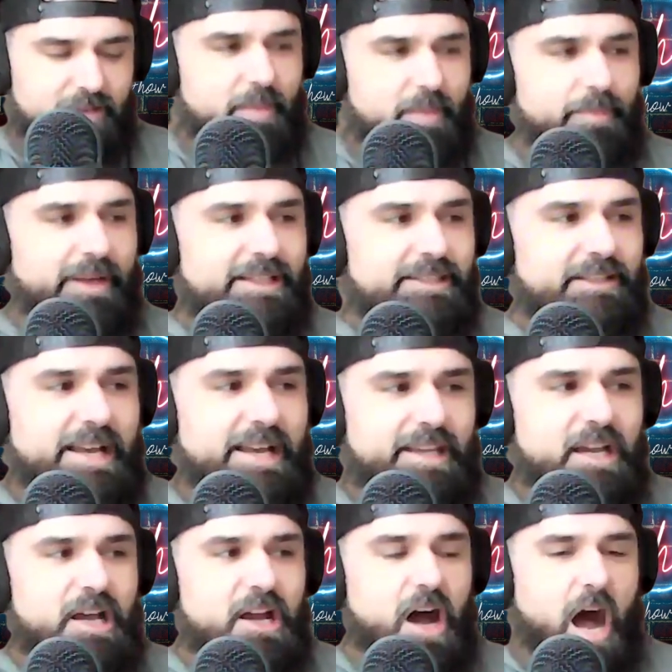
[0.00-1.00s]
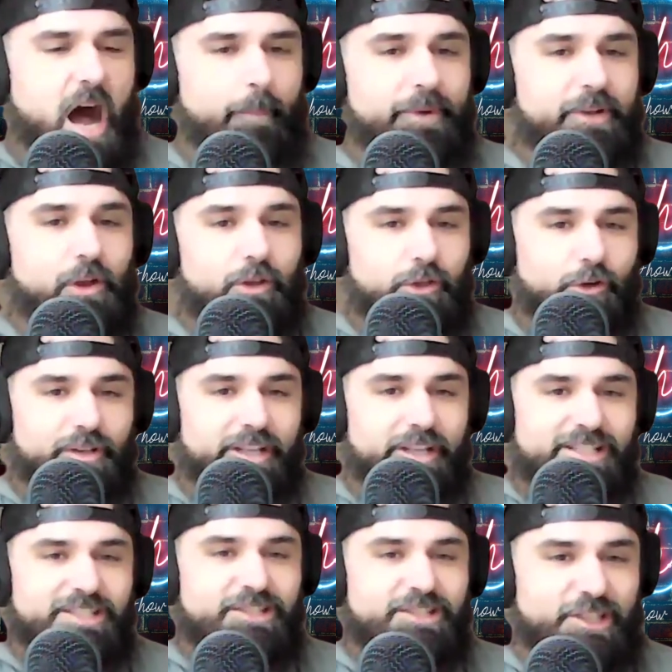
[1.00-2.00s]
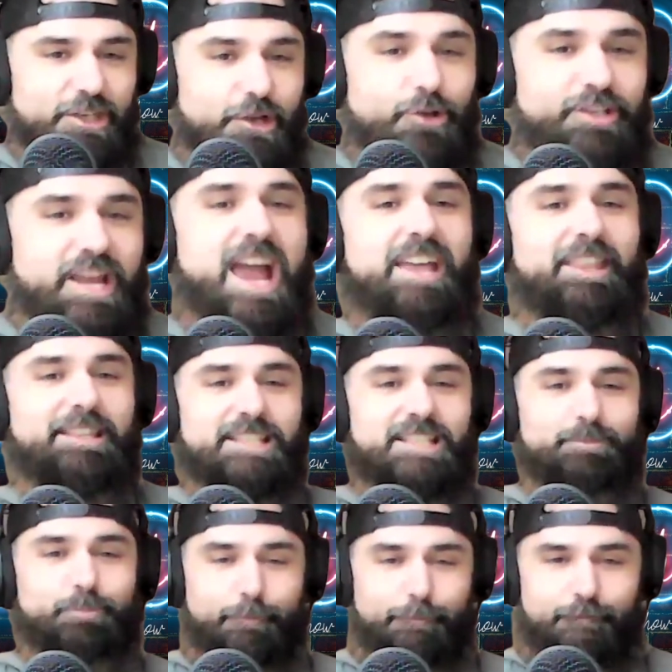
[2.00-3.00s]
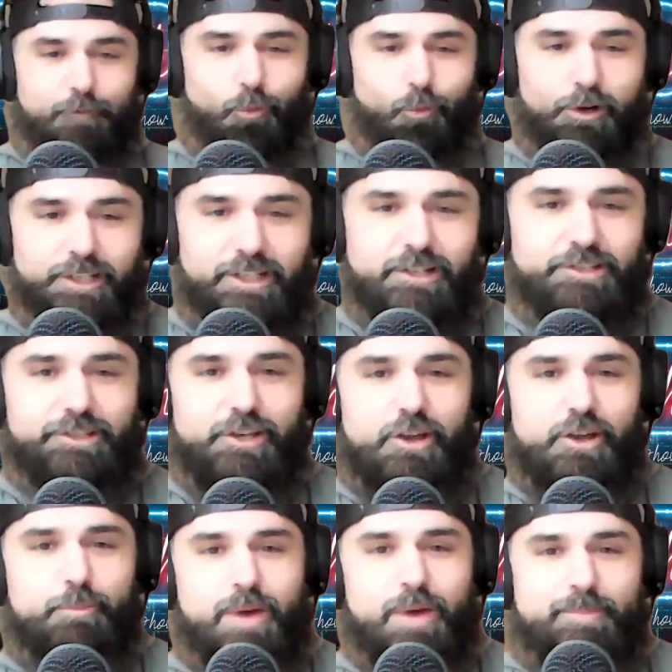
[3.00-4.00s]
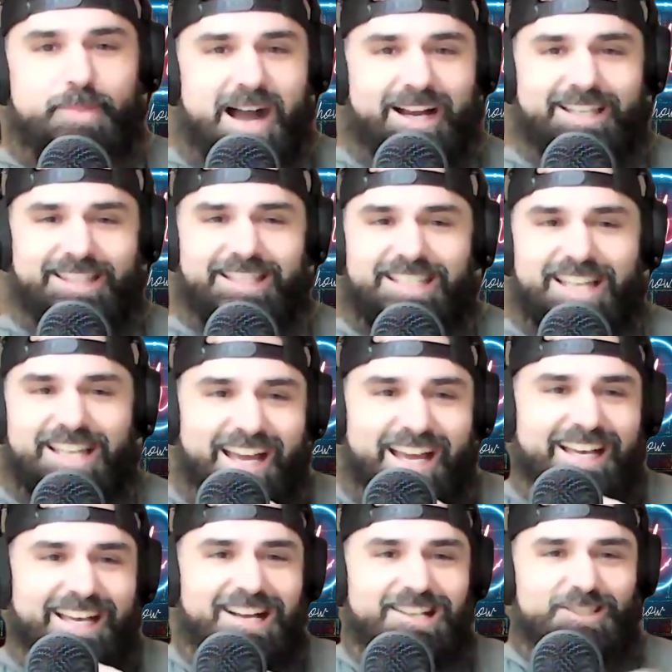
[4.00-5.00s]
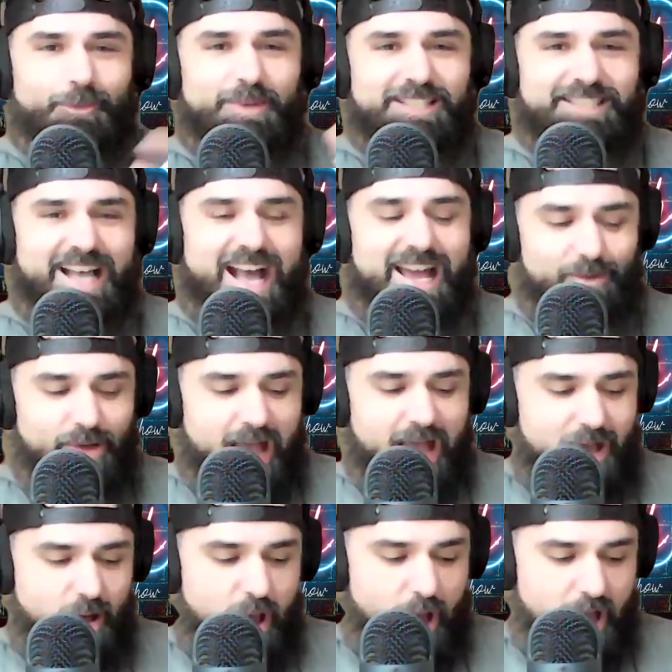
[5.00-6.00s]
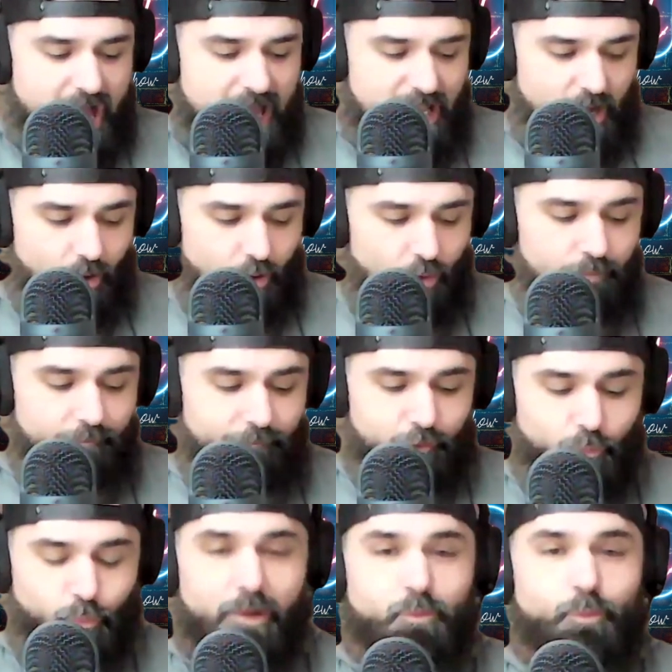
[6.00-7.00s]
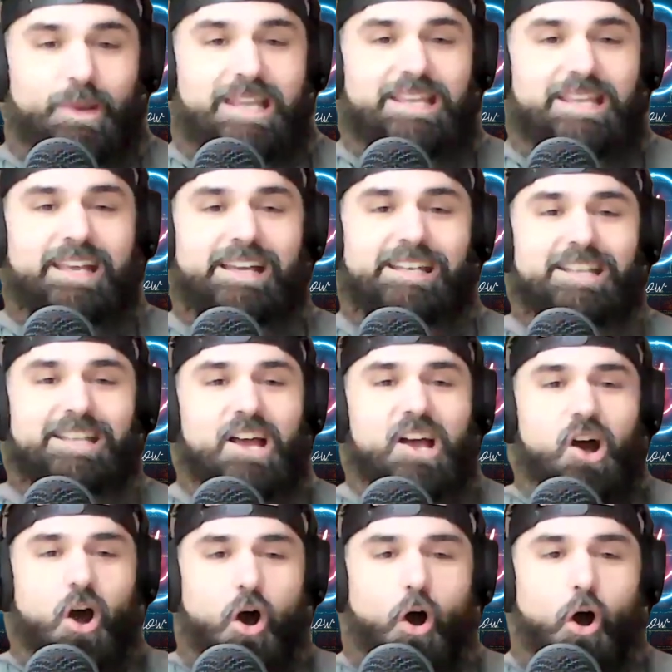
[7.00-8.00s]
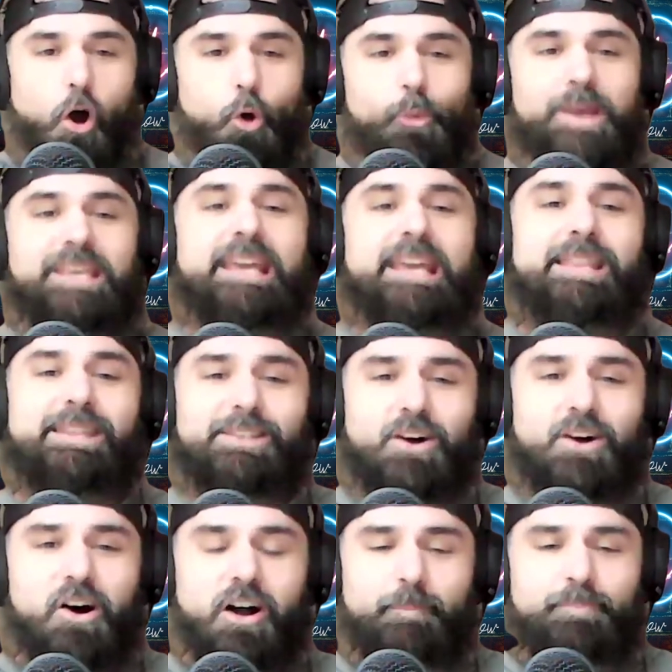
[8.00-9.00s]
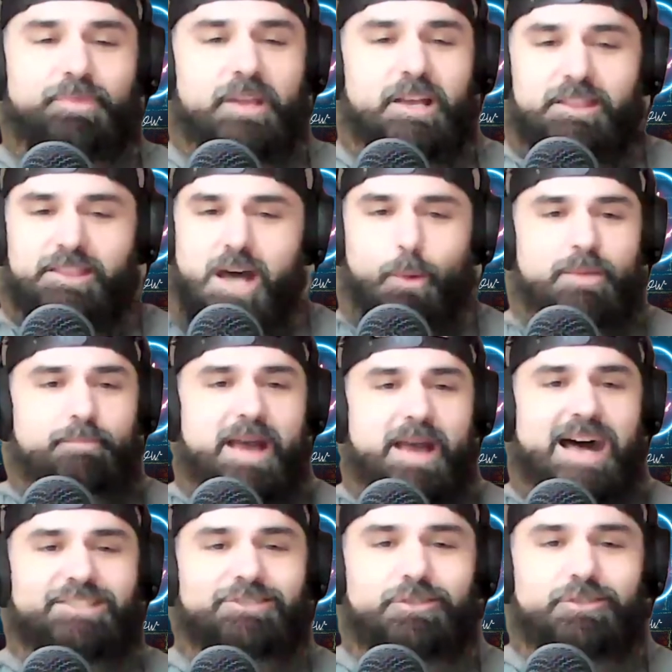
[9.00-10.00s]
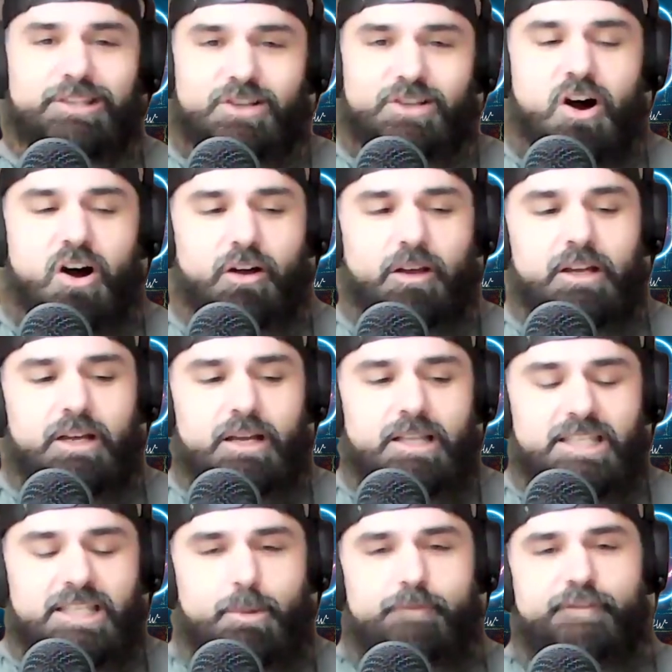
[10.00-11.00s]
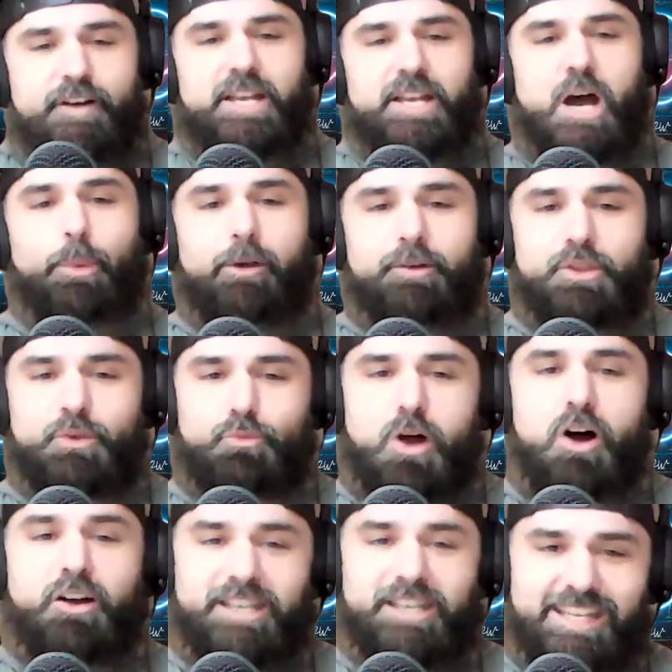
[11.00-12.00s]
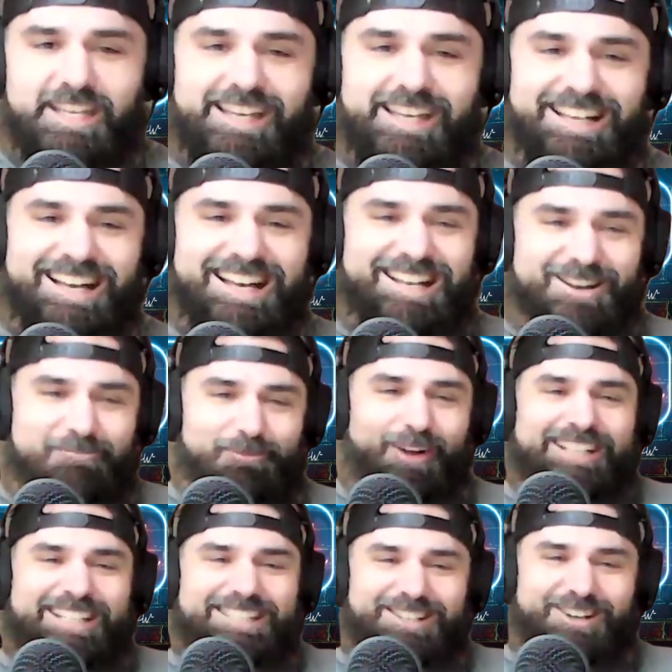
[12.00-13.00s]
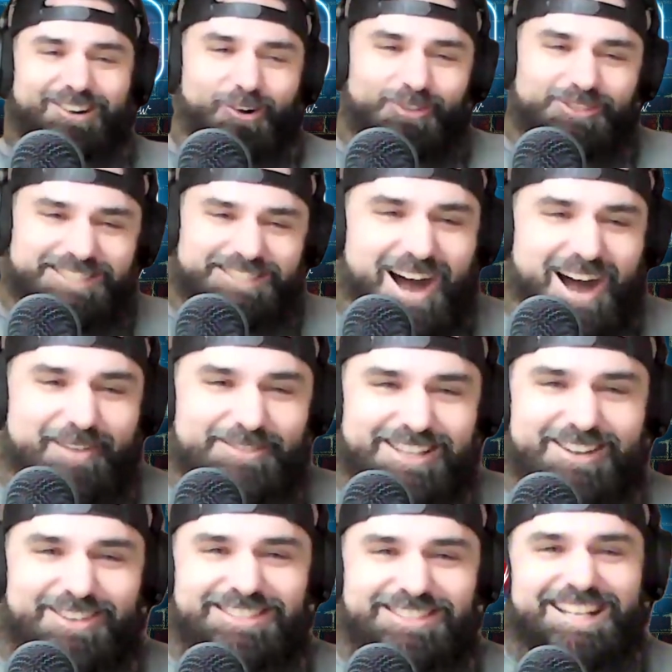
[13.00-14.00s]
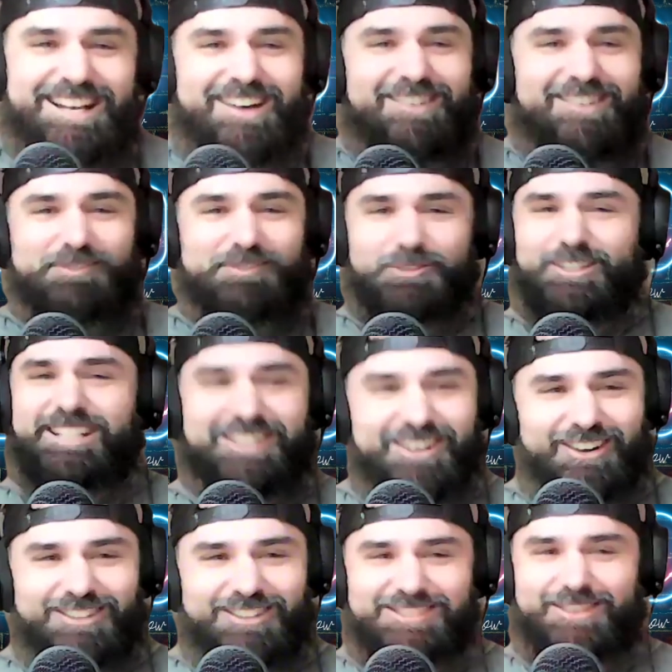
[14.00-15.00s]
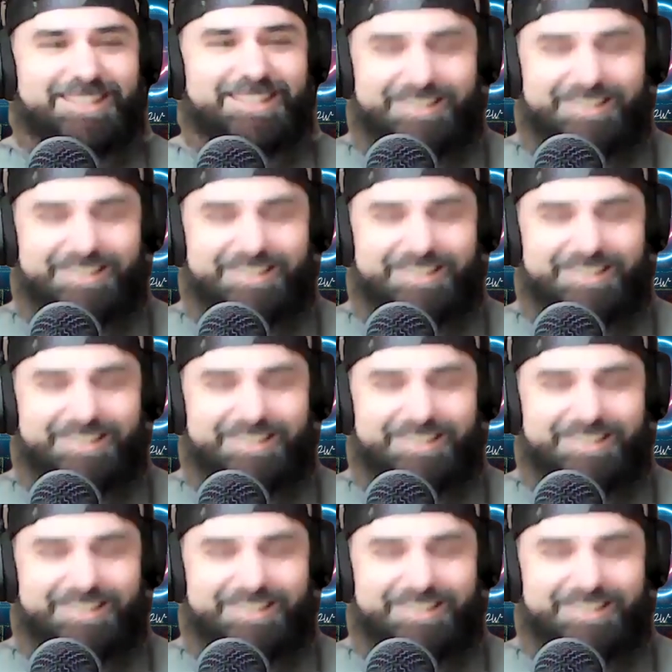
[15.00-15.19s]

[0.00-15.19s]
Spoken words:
And my buddy's like, I'm gonna go learn this today. And this is before YouTube, way back in the day. So we sat at home for one weekend, all weekend long. Thought we mastered the song. Then we found out we were in the wrong key, playing it the whole time. So it was really cool. So